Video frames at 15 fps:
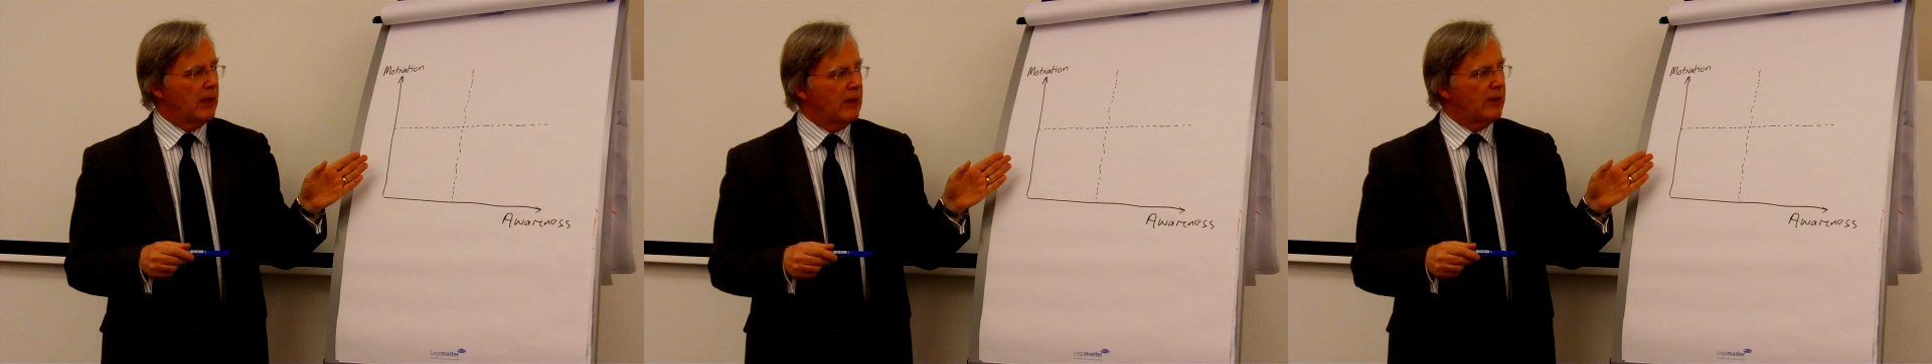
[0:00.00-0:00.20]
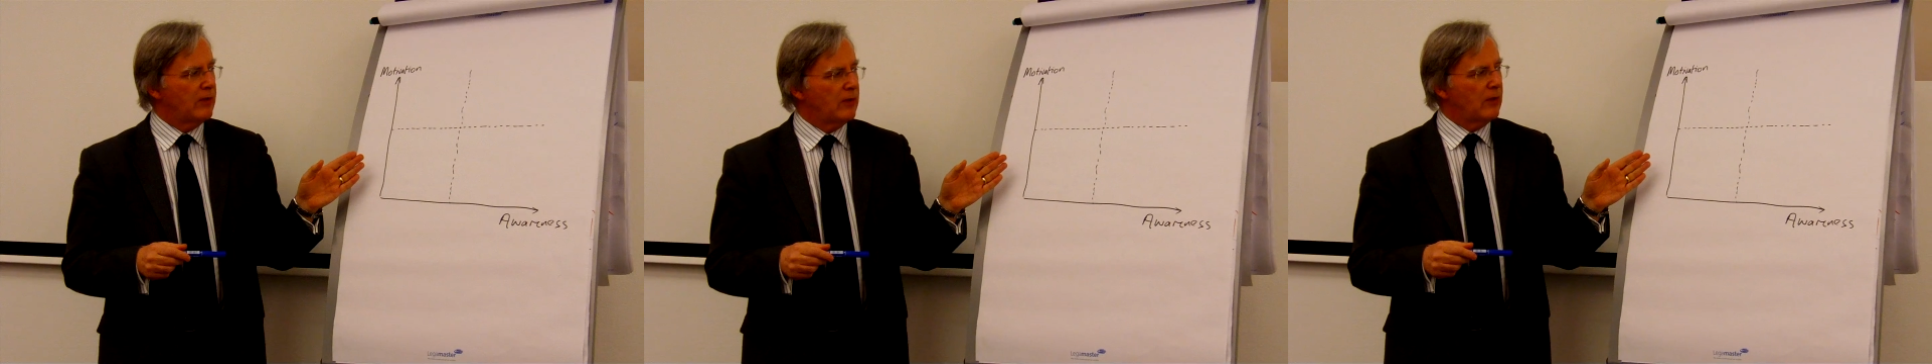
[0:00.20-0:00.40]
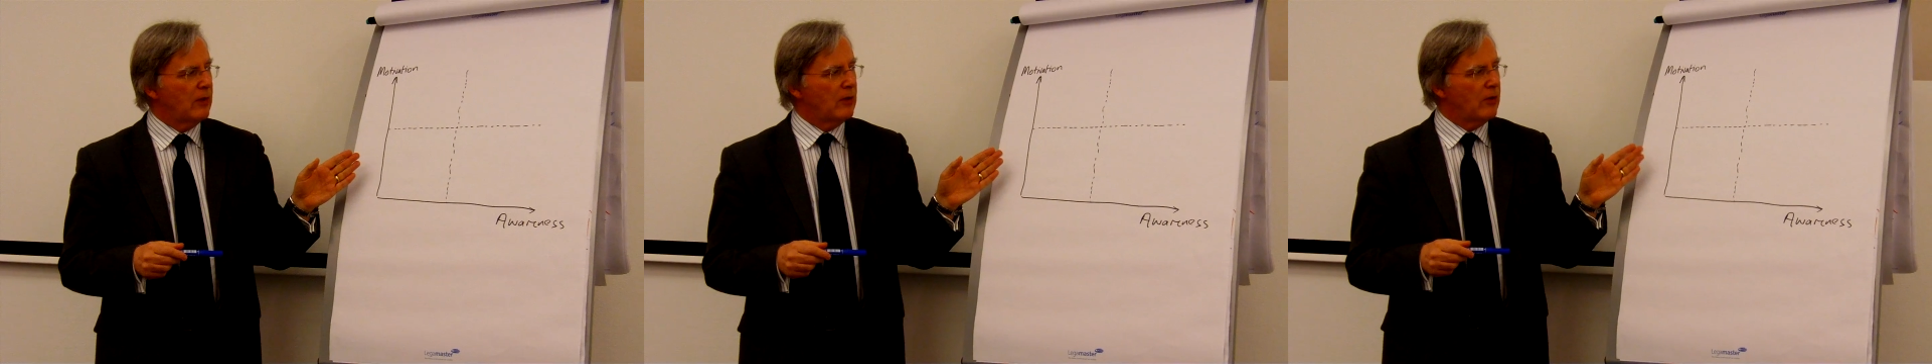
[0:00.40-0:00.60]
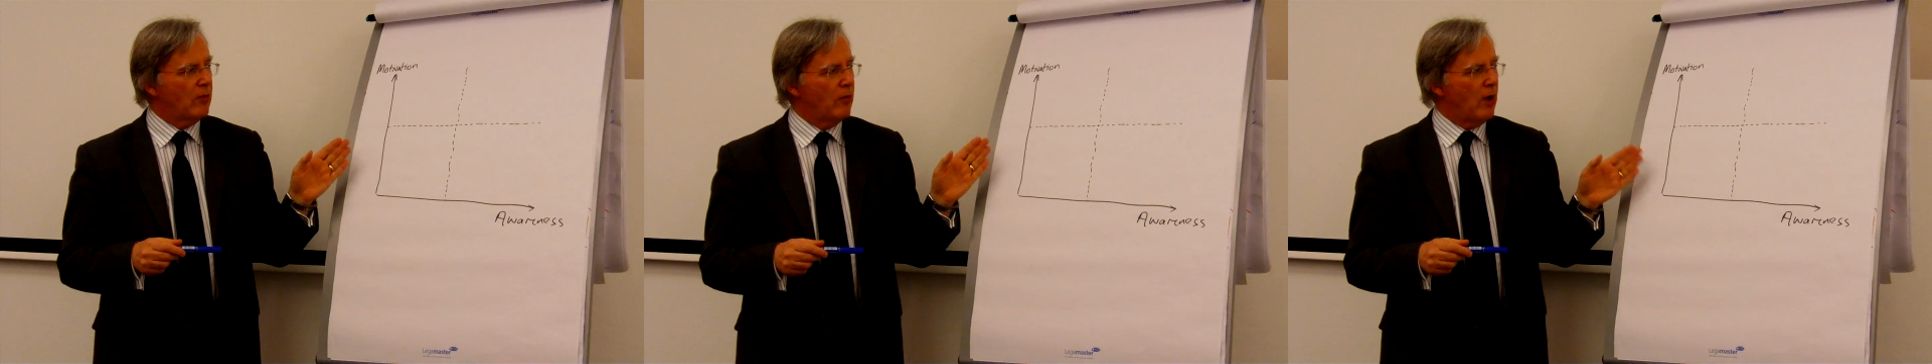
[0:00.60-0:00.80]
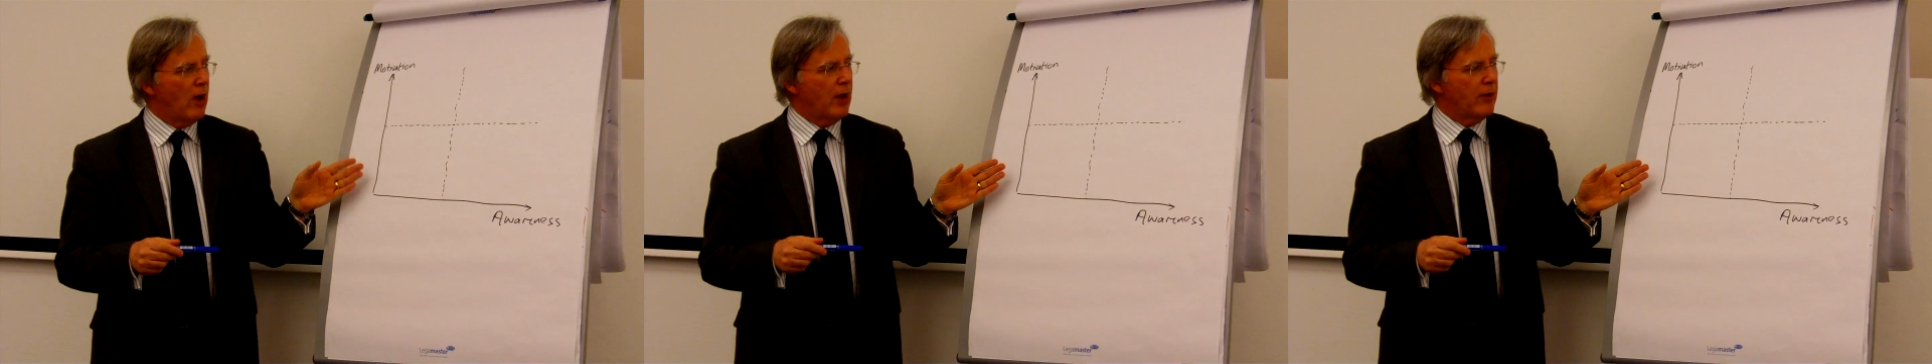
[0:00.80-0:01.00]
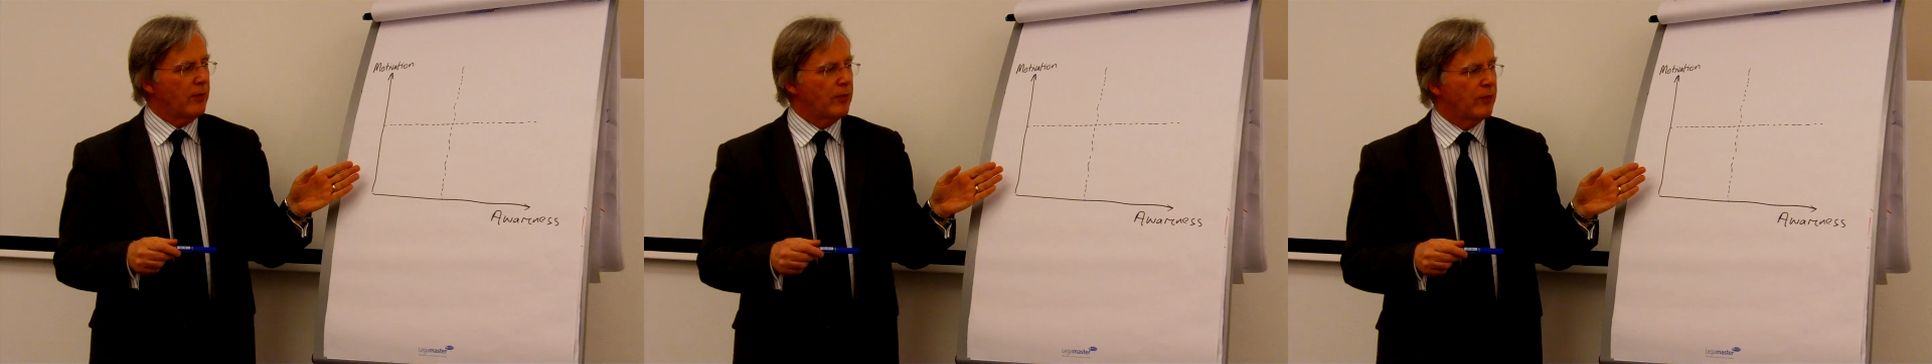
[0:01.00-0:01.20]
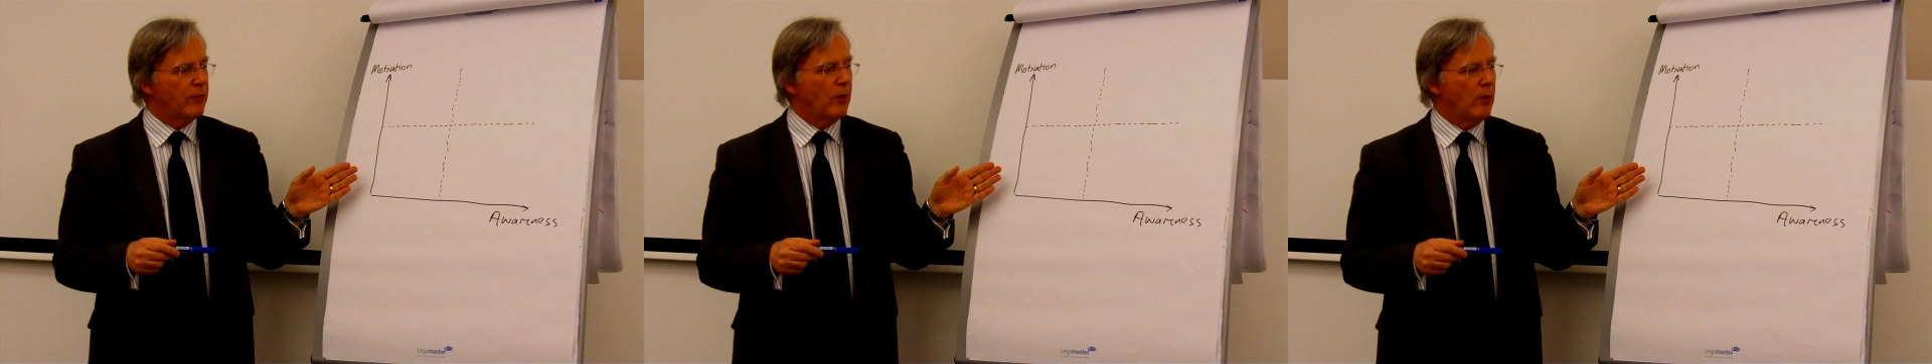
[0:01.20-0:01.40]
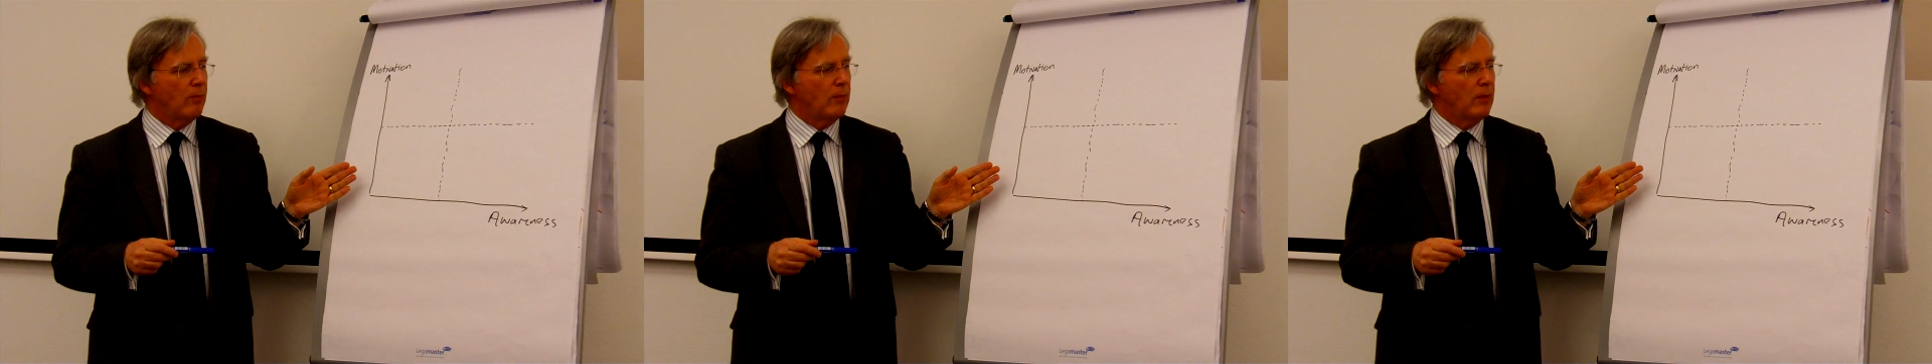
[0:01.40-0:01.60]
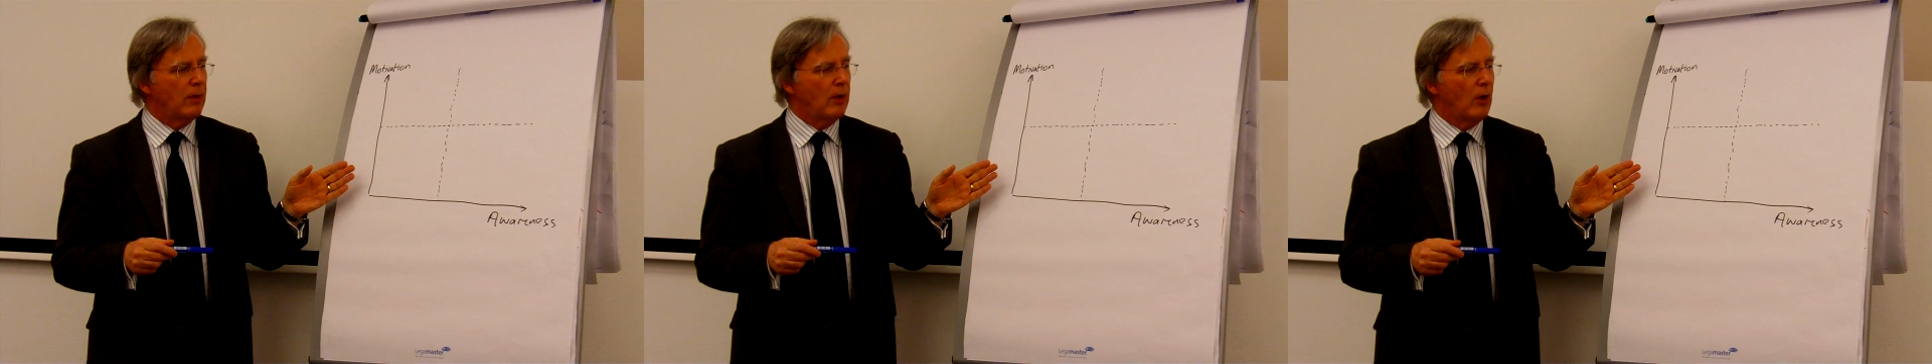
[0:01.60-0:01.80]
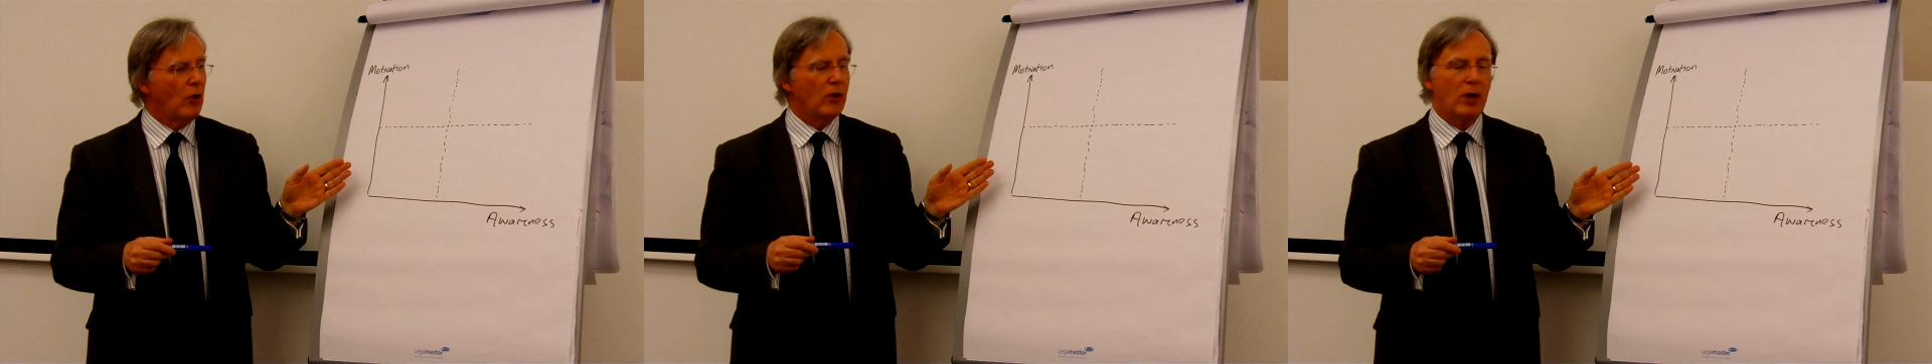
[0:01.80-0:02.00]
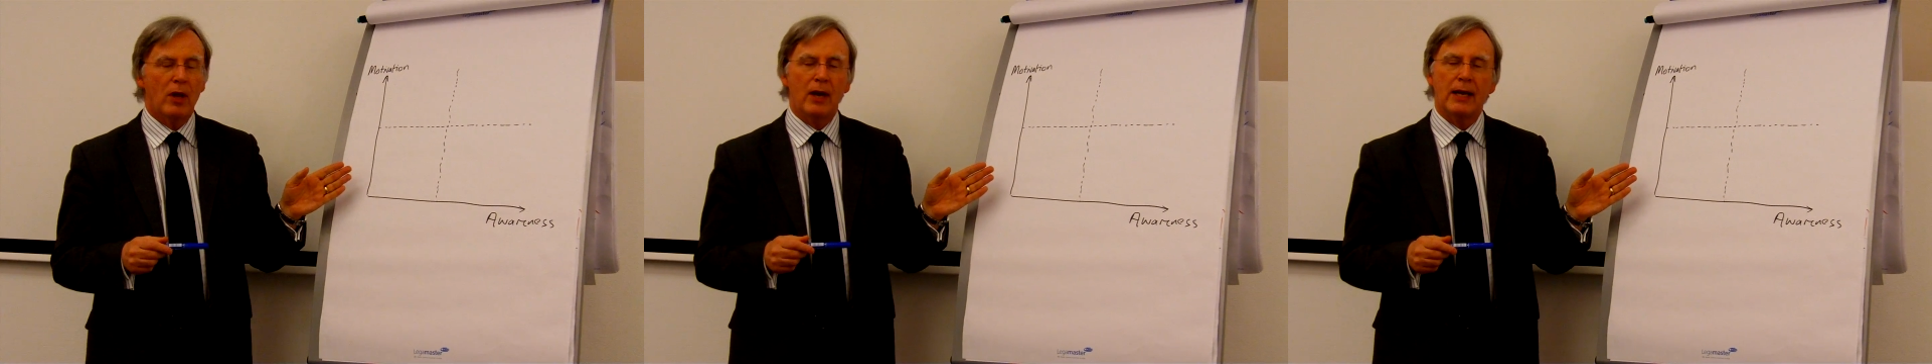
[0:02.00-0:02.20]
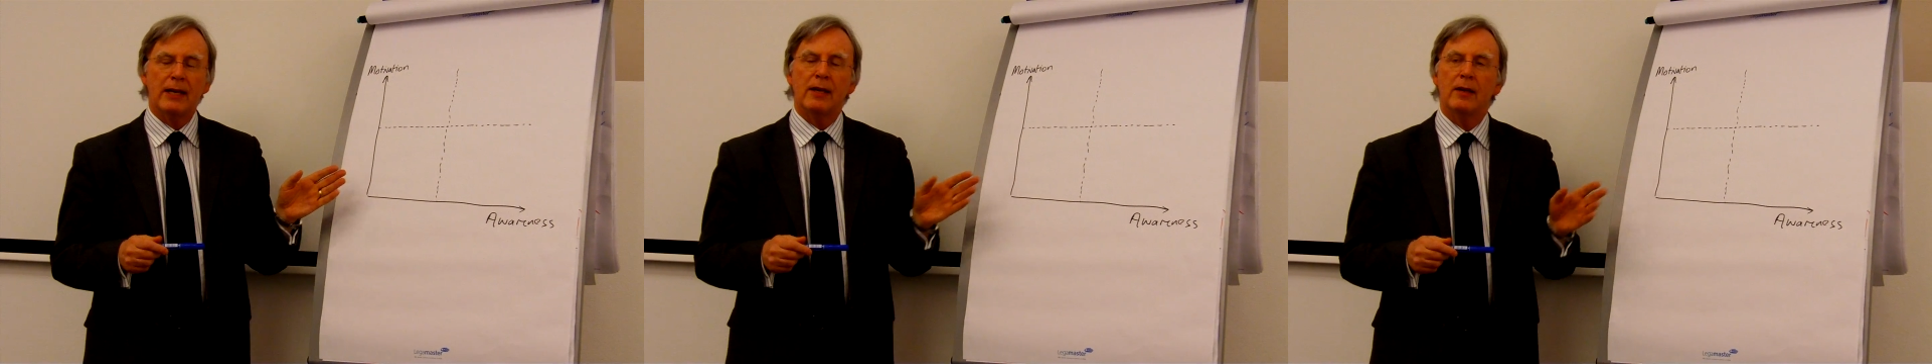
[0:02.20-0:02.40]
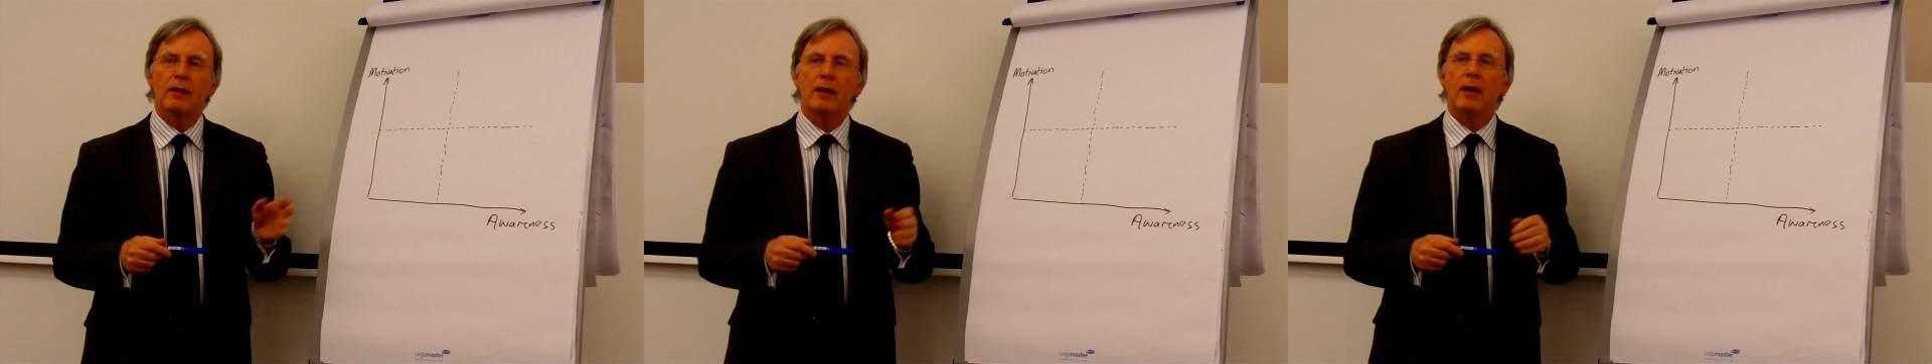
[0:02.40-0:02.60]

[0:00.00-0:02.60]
is derived from online